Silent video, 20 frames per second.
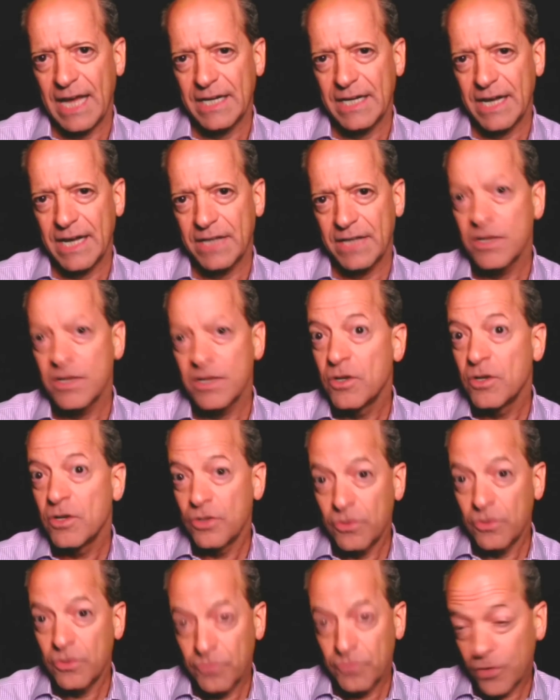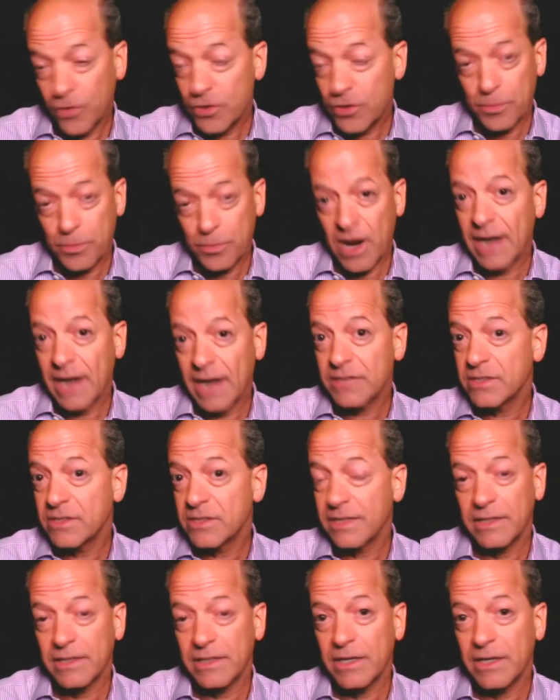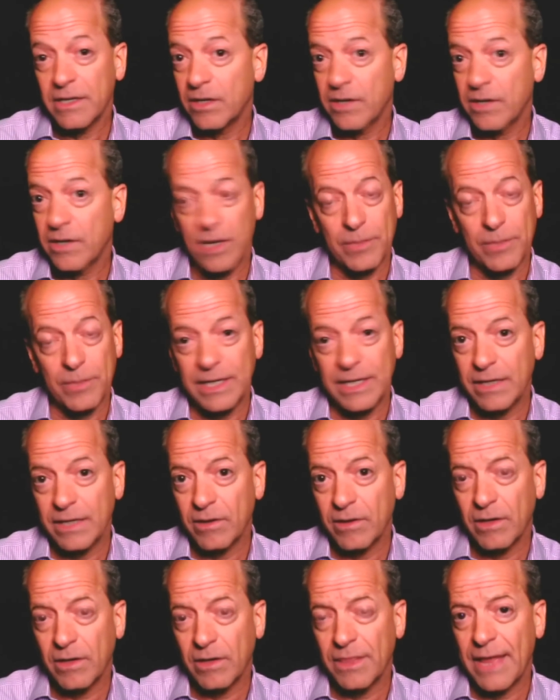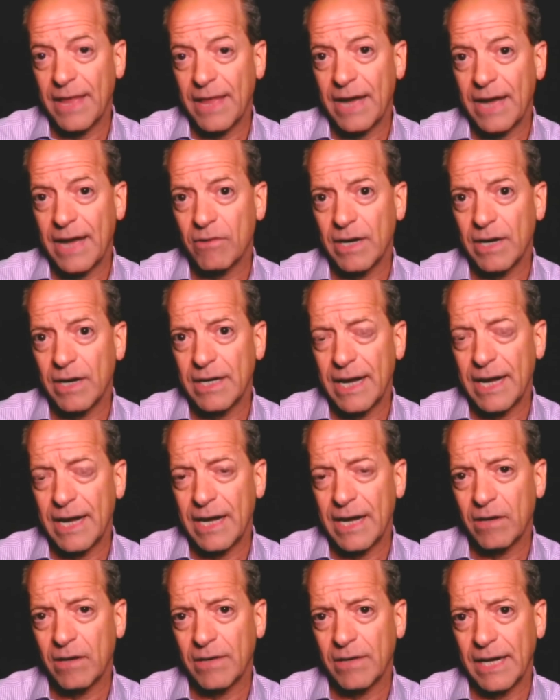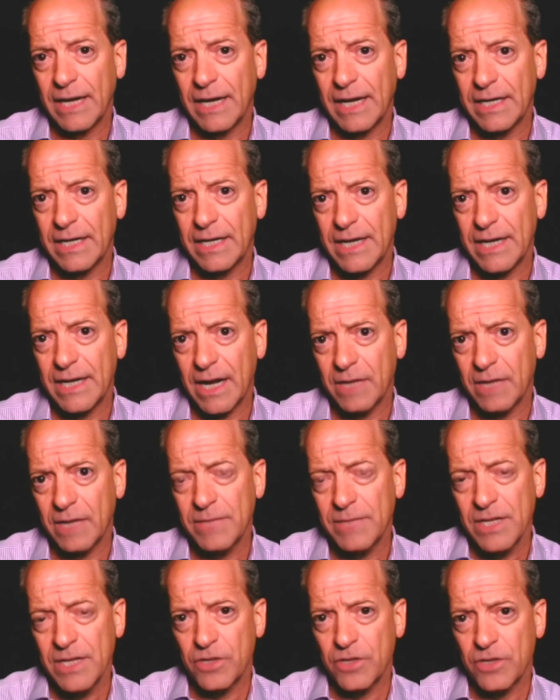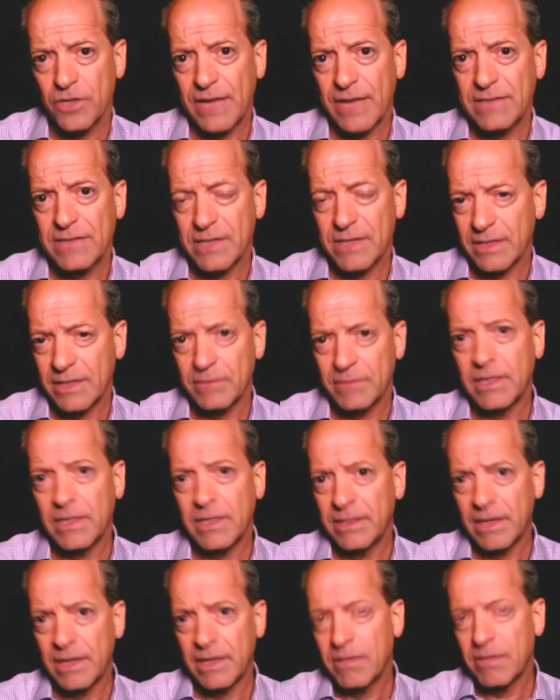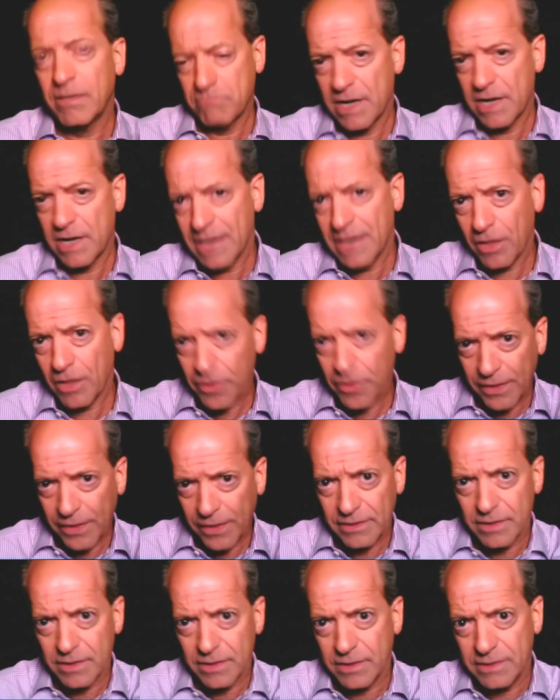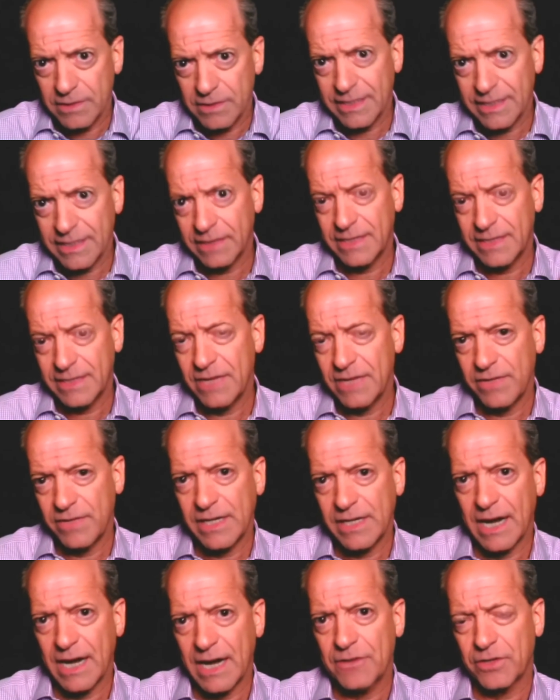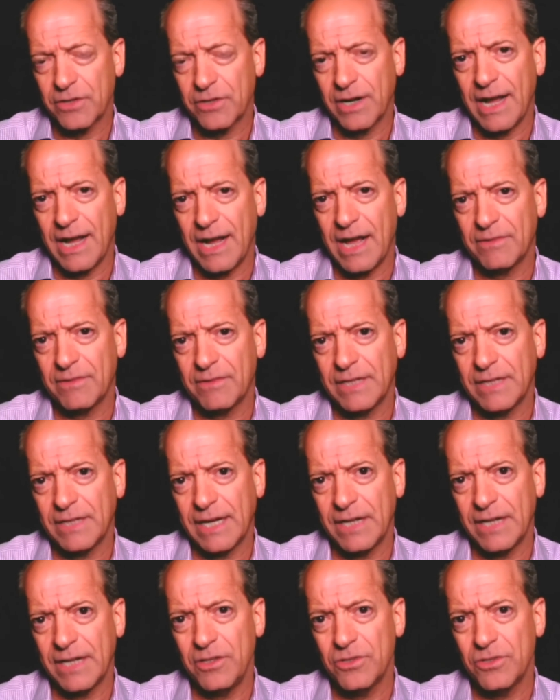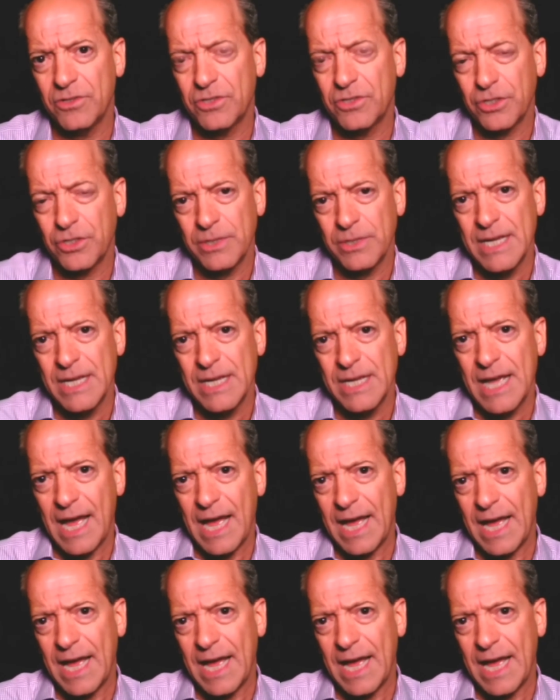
and uh, new first products are, are coming in on that right now, and uh, so that's a, a, a another thing that the T V guys are going to have to get used to.